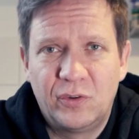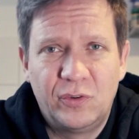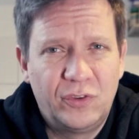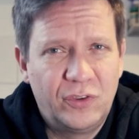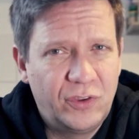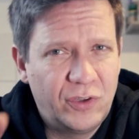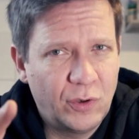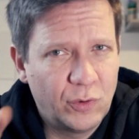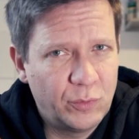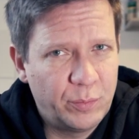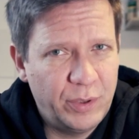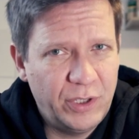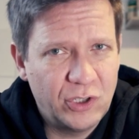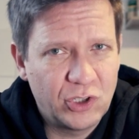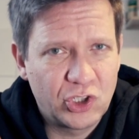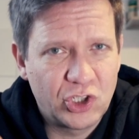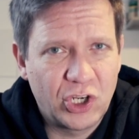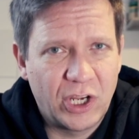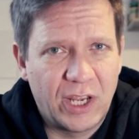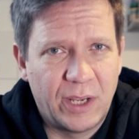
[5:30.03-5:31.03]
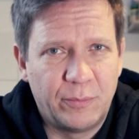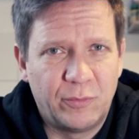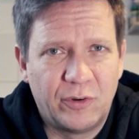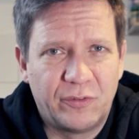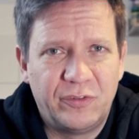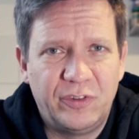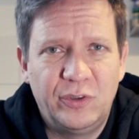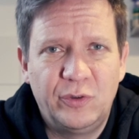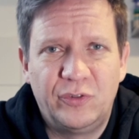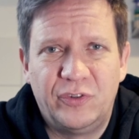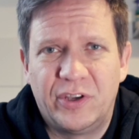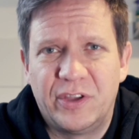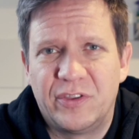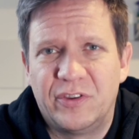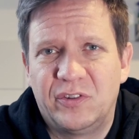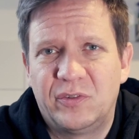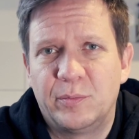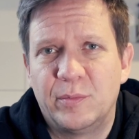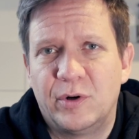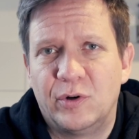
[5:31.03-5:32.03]
don't be ashamed of using
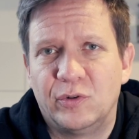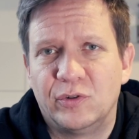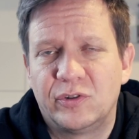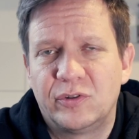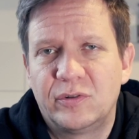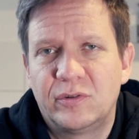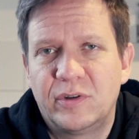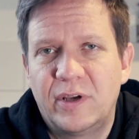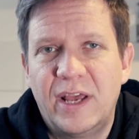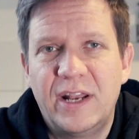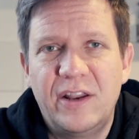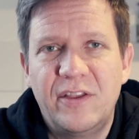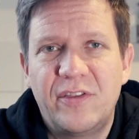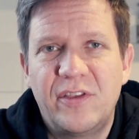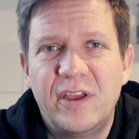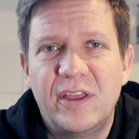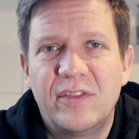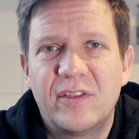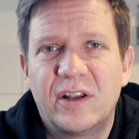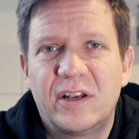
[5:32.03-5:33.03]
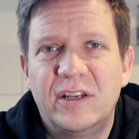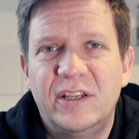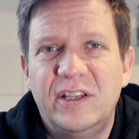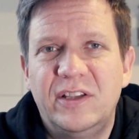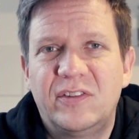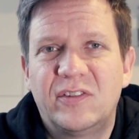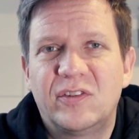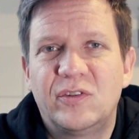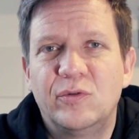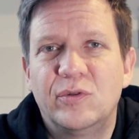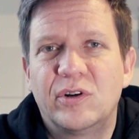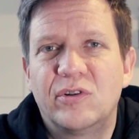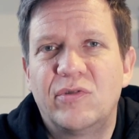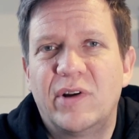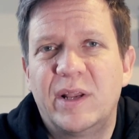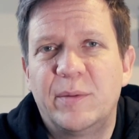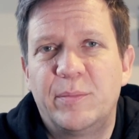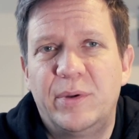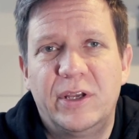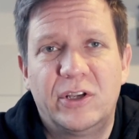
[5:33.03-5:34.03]
this mode. Anything that leads to a
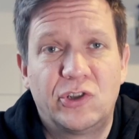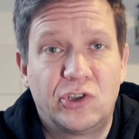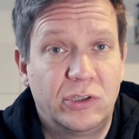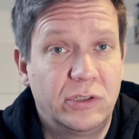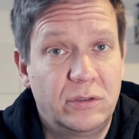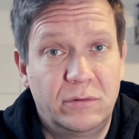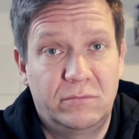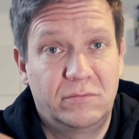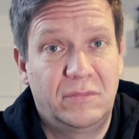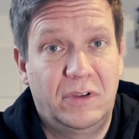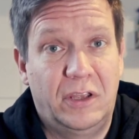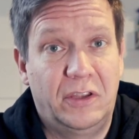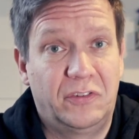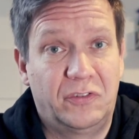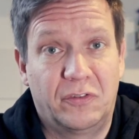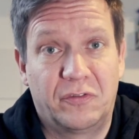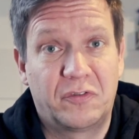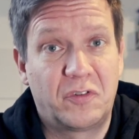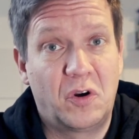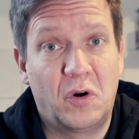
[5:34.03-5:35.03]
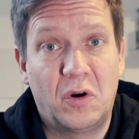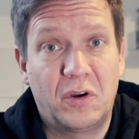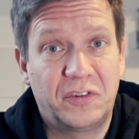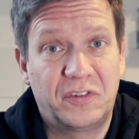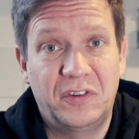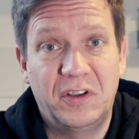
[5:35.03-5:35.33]
great picture is of course